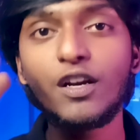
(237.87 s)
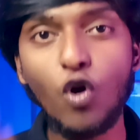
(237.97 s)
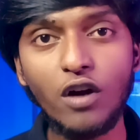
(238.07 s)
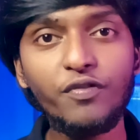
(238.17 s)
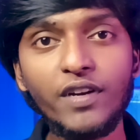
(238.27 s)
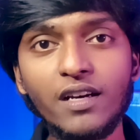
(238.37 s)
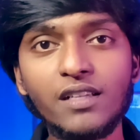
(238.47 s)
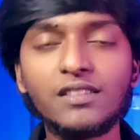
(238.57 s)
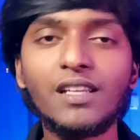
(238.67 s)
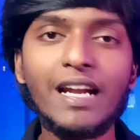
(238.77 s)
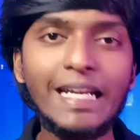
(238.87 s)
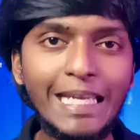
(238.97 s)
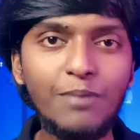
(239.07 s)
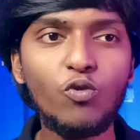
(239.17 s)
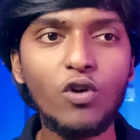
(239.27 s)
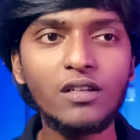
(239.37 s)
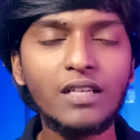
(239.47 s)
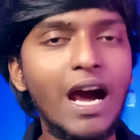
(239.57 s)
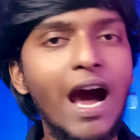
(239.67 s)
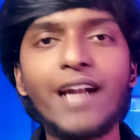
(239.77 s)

confidence, teamwork,